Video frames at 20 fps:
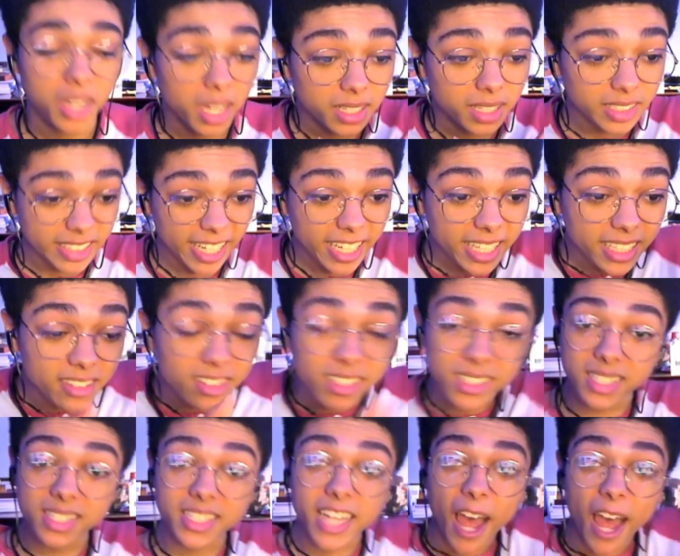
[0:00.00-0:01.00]
Take the
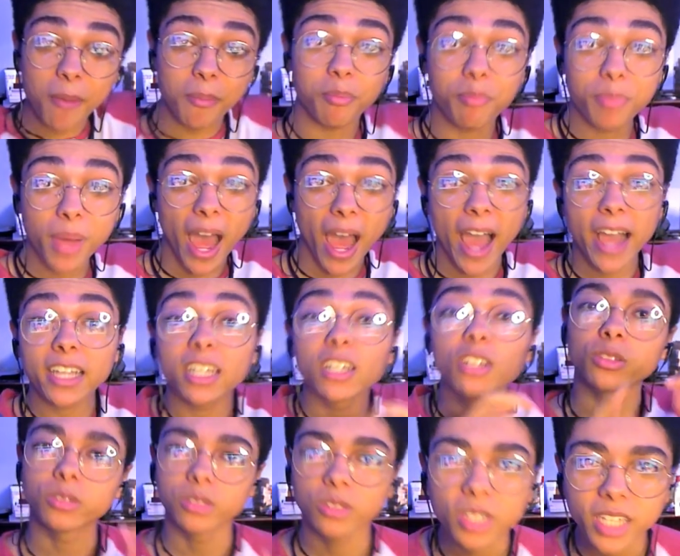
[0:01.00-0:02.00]
step back,
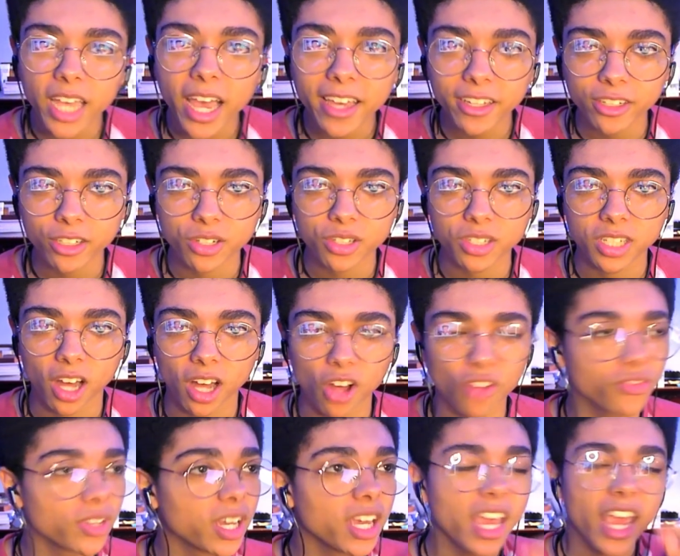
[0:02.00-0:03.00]
look at yourself,
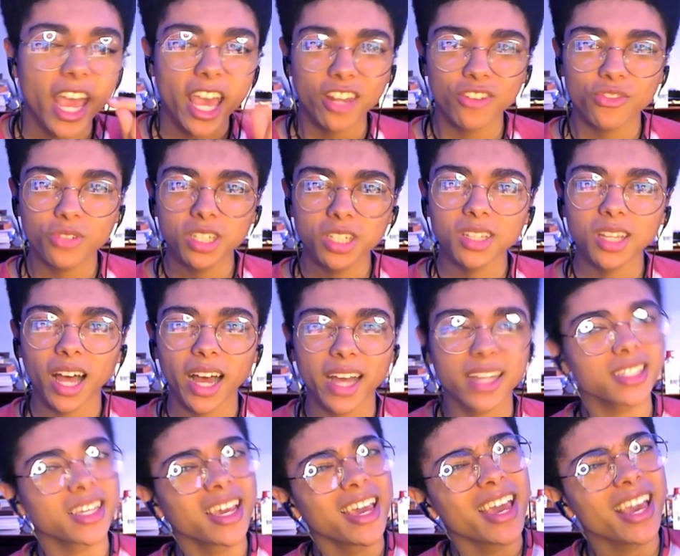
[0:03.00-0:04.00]
and realize,
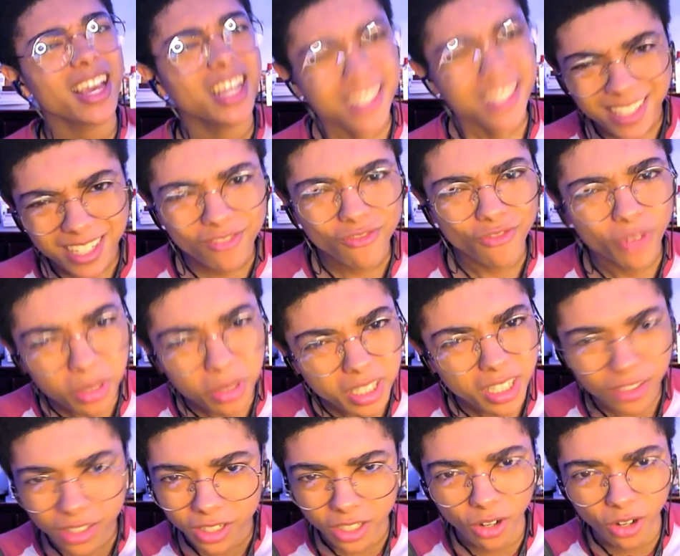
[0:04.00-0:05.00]
is it really
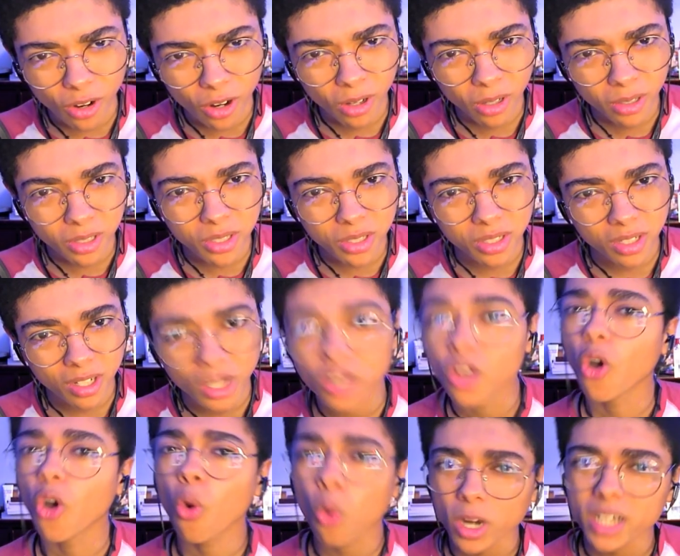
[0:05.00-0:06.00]
the girls
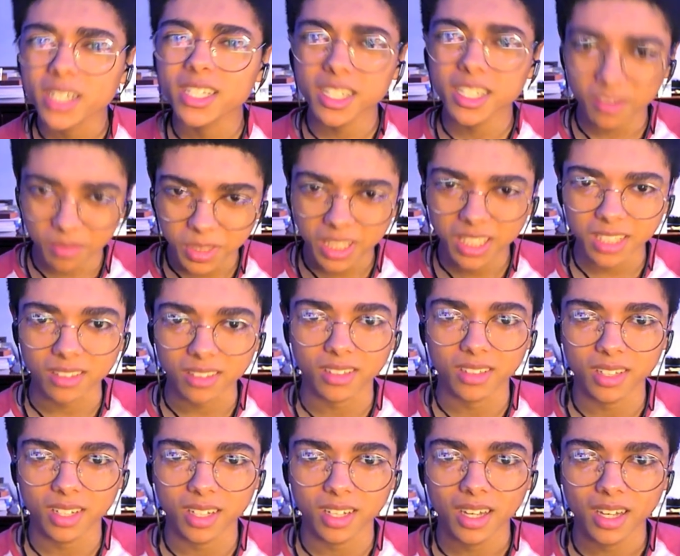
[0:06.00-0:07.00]
or is it me?
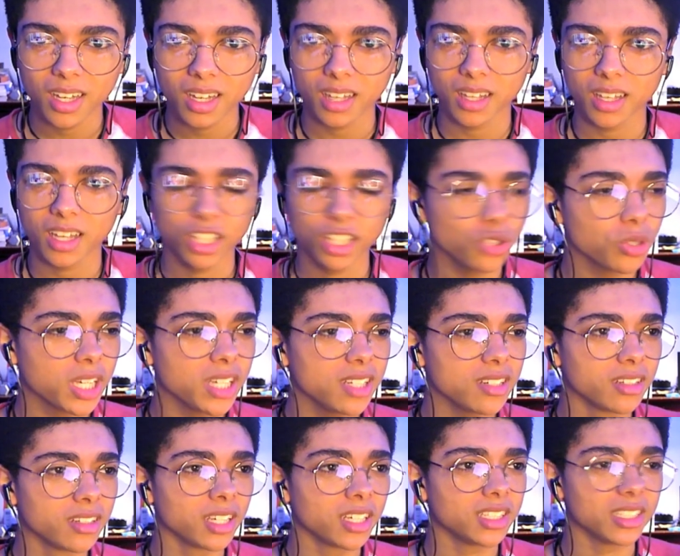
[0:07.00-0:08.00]
You can
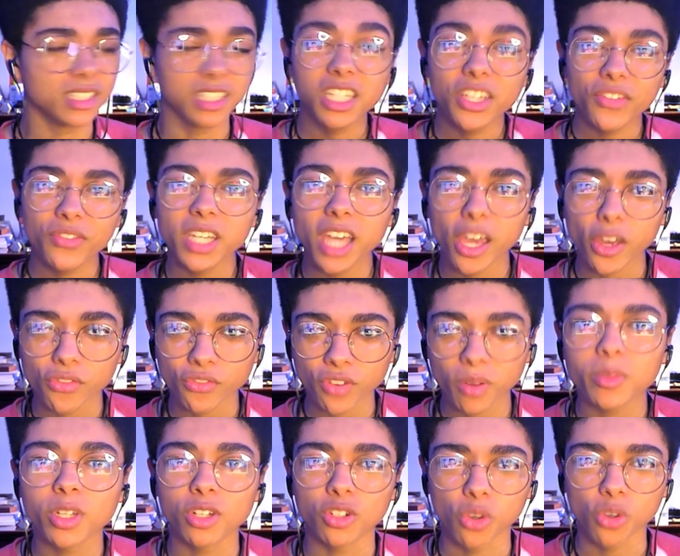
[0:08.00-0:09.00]
deviate from
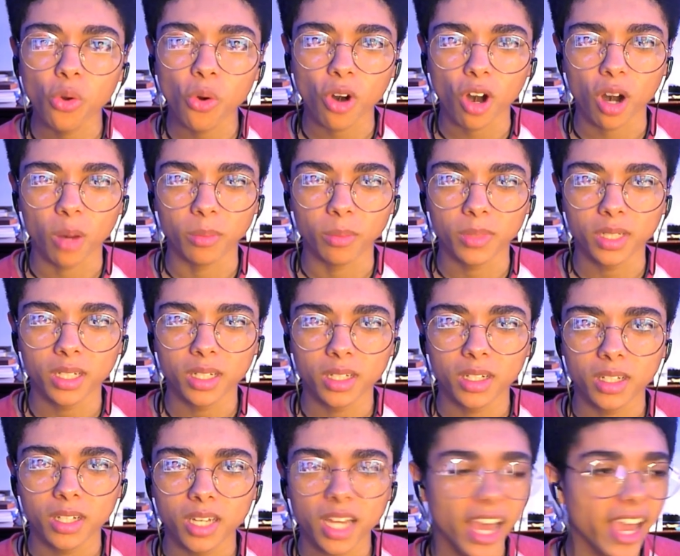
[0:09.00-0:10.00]
the norm
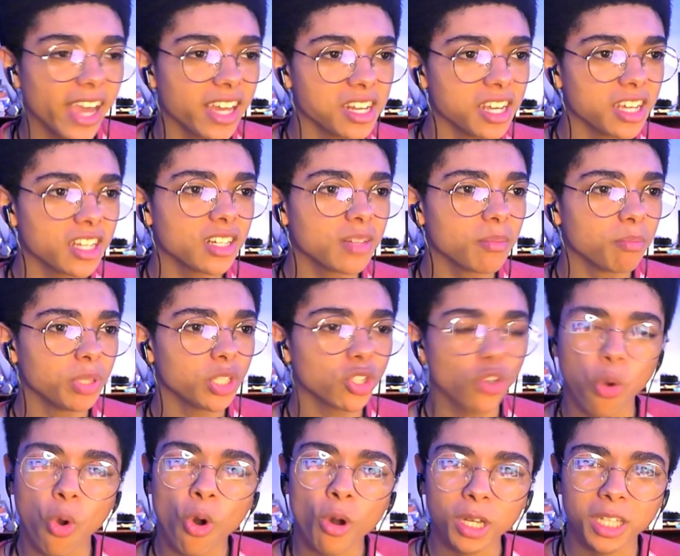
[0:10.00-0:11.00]
and be
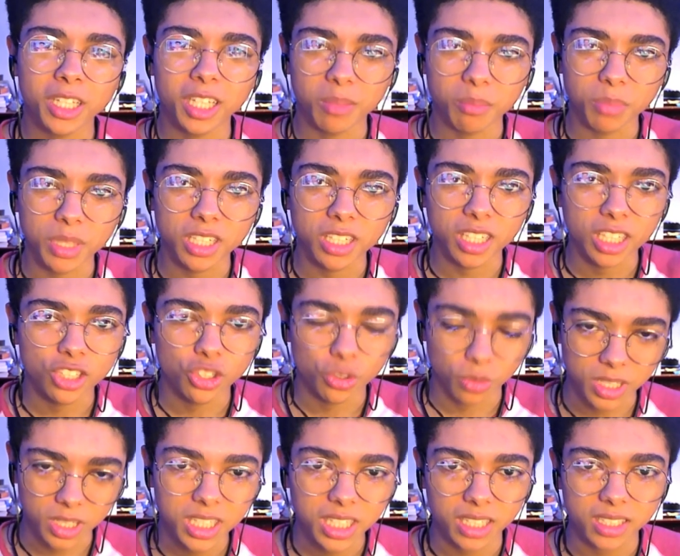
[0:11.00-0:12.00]
quirky and be
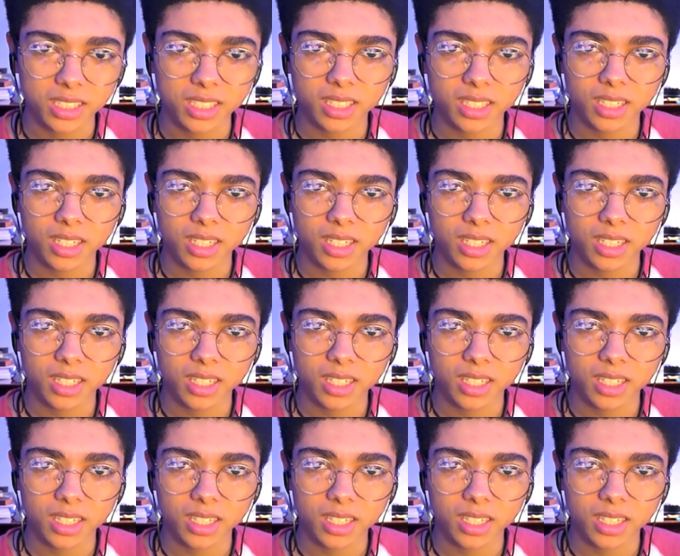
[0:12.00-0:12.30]
unique.